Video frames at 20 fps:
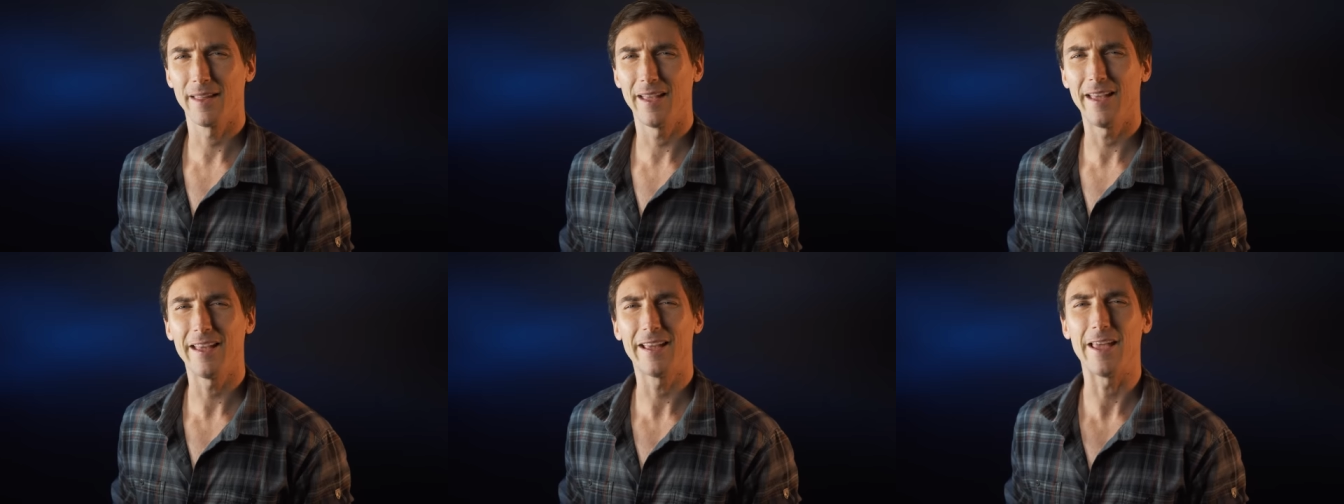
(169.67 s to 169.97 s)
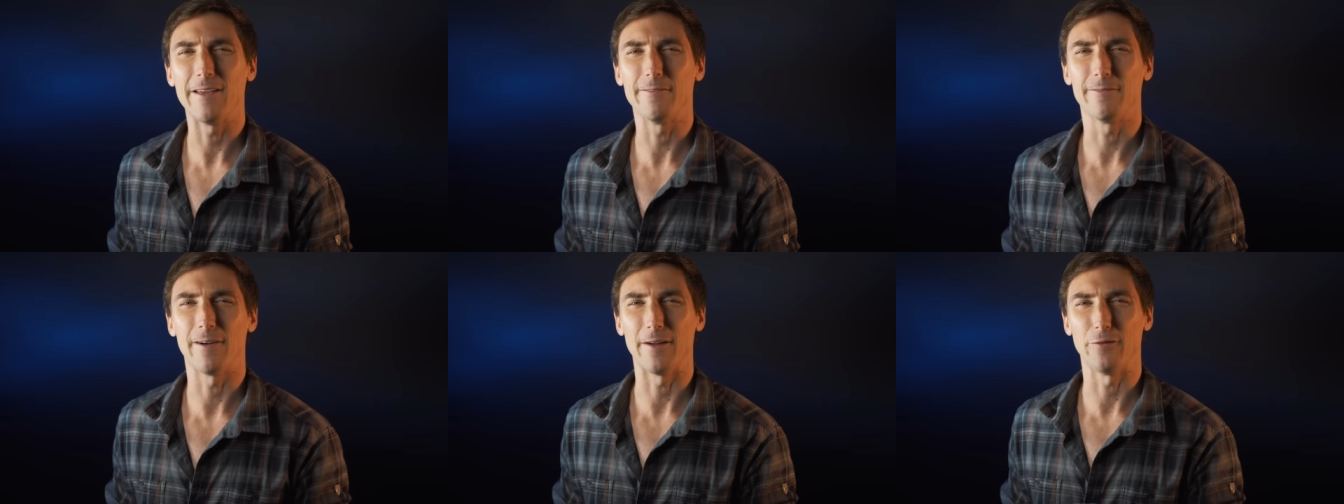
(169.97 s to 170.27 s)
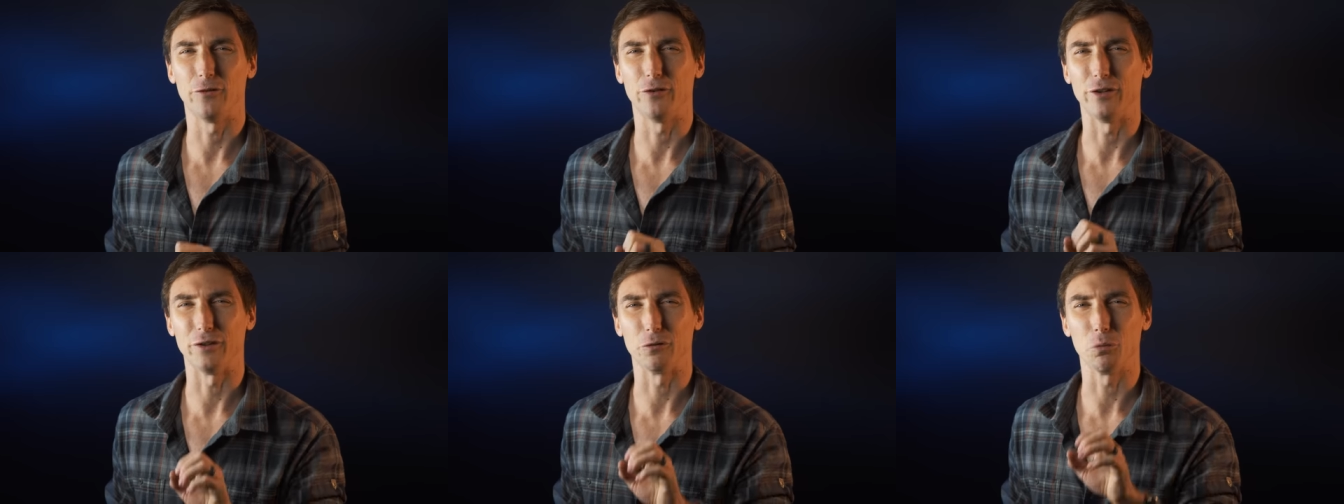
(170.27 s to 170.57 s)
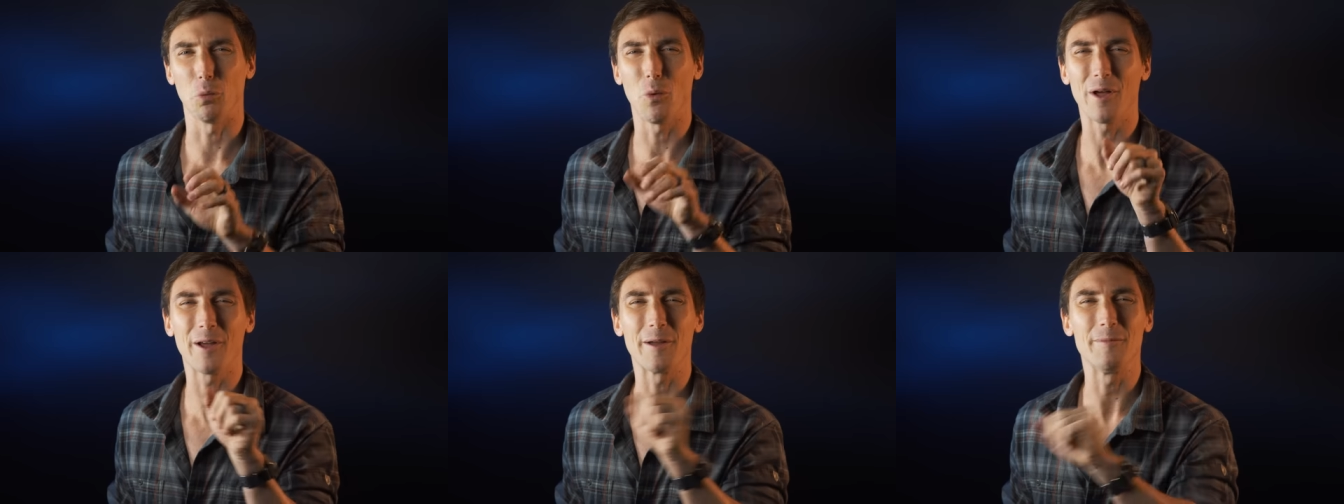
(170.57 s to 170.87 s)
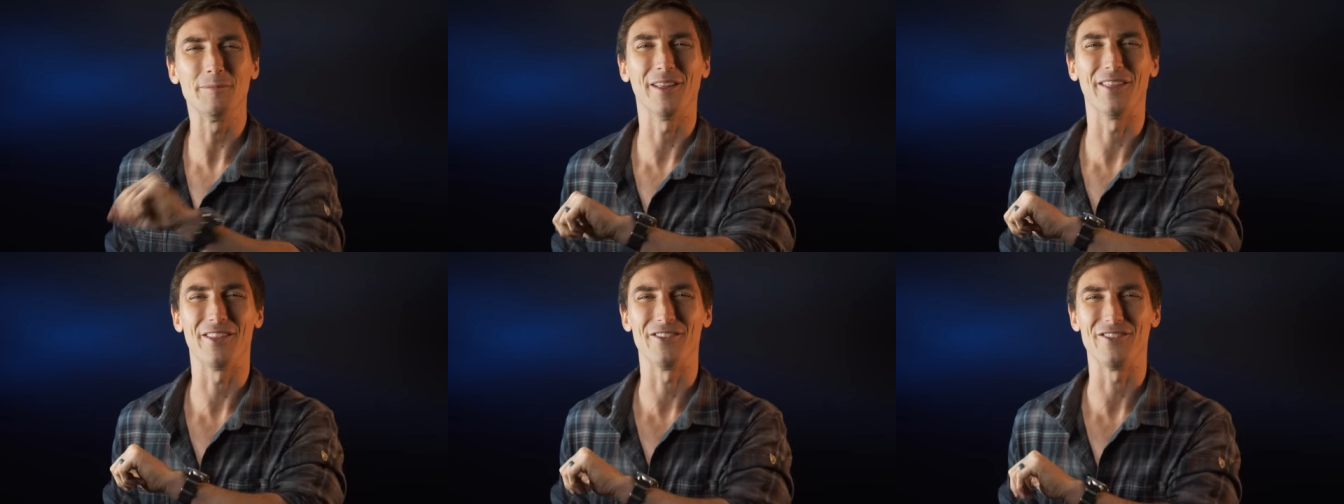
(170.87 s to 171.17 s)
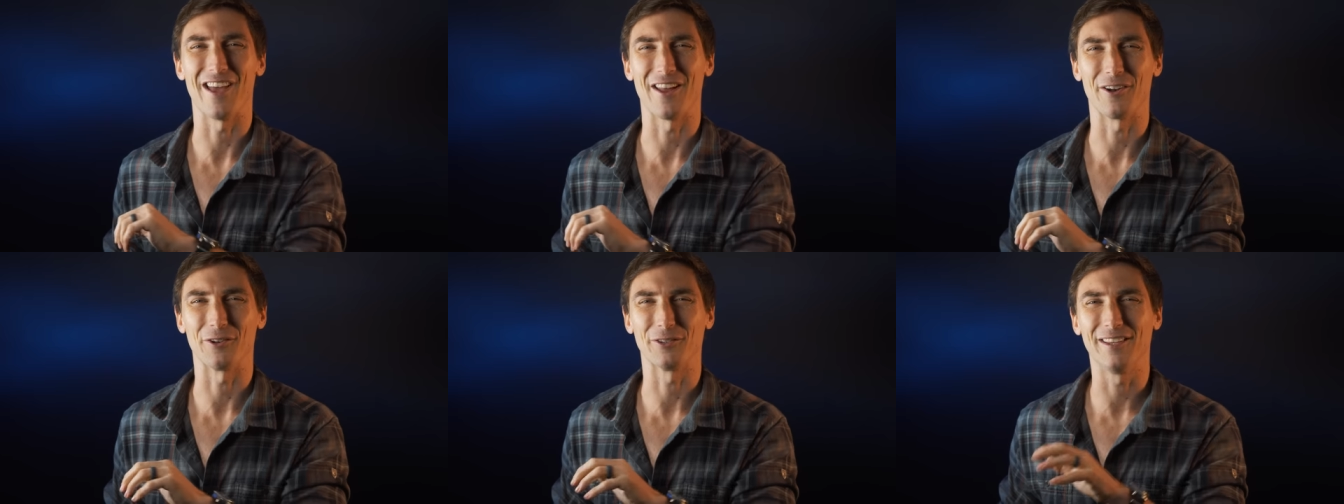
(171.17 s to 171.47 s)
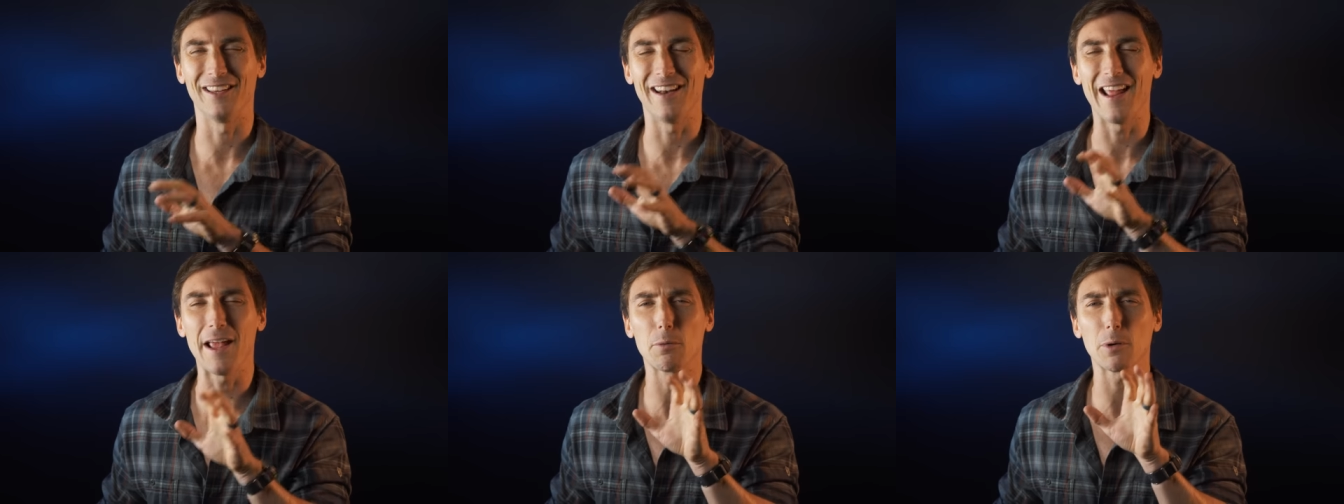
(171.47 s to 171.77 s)
AK5Cs. Welcome to the channel.
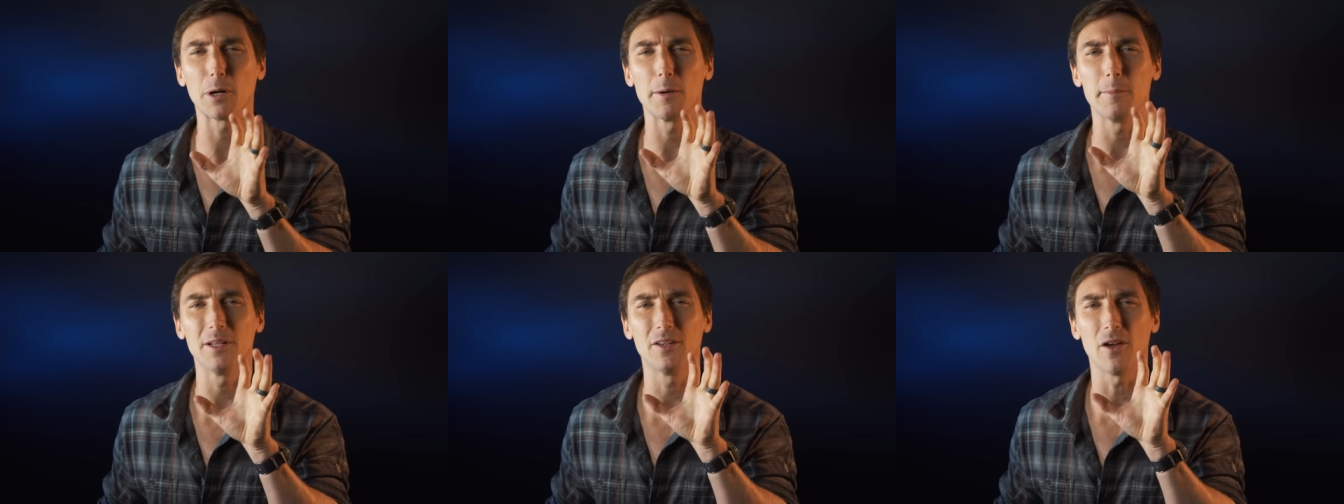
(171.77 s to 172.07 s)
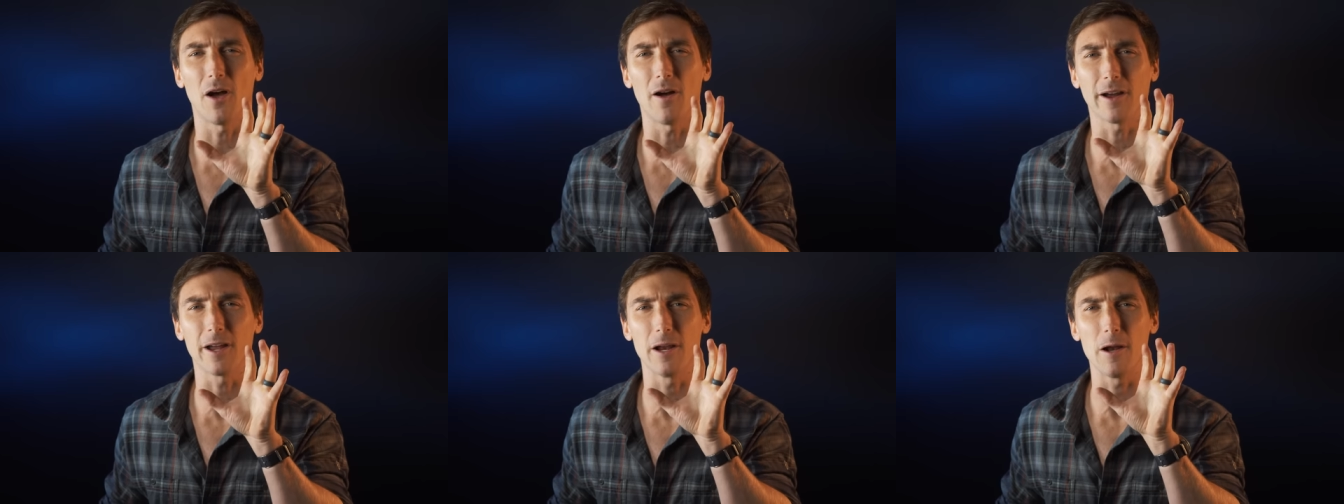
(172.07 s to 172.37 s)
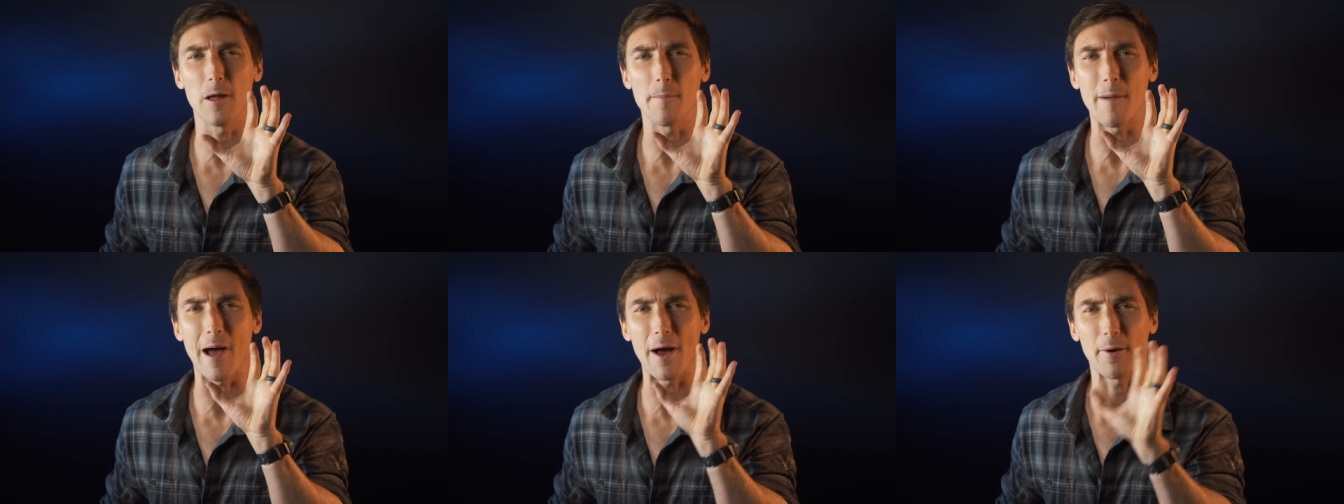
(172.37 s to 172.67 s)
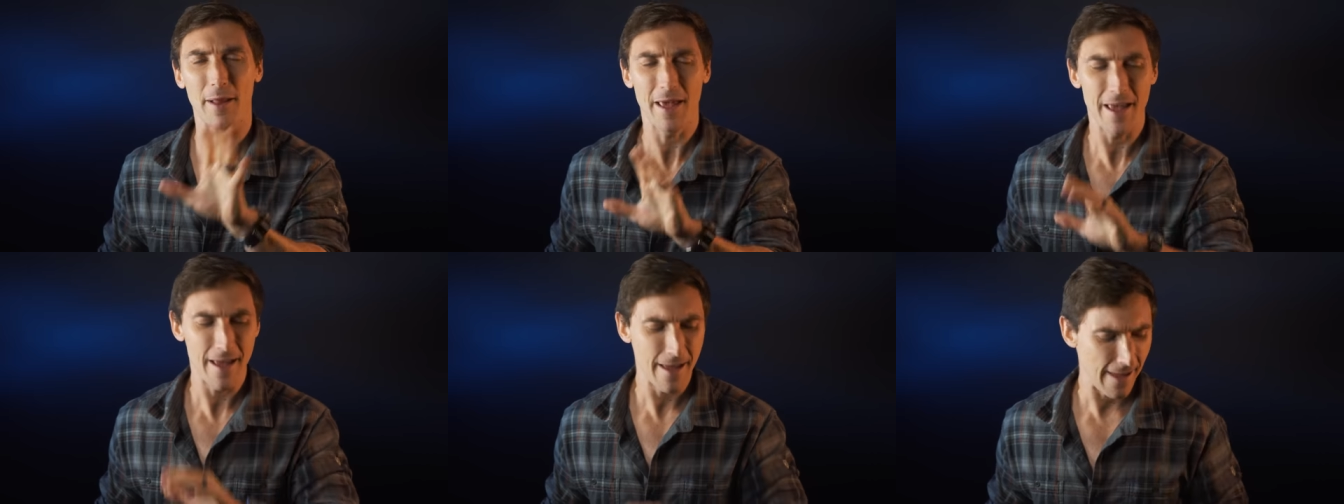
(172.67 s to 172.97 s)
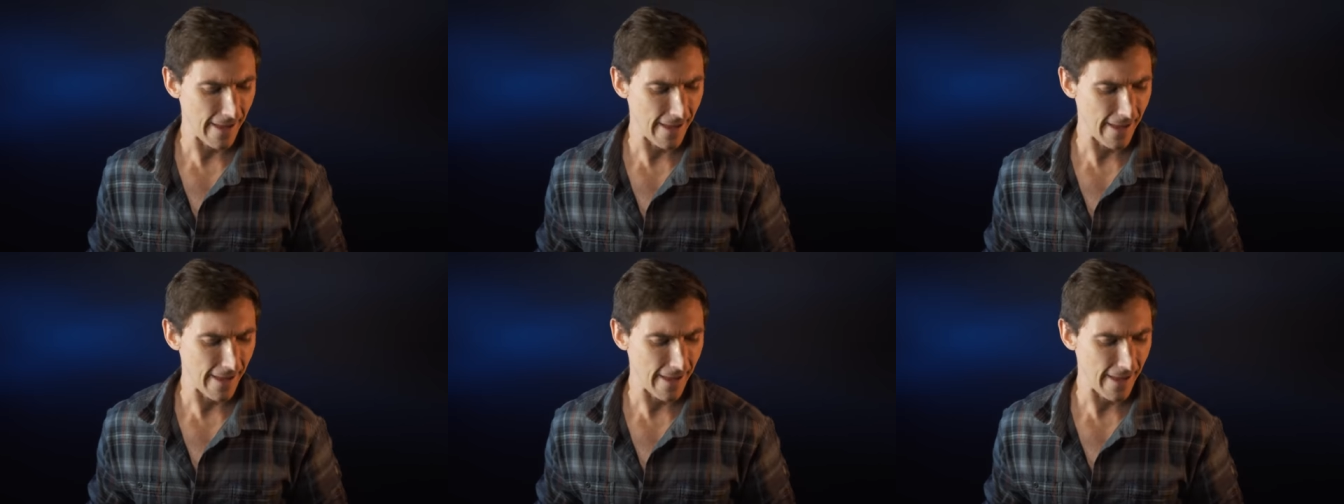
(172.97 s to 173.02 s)
Today we're going to be talking about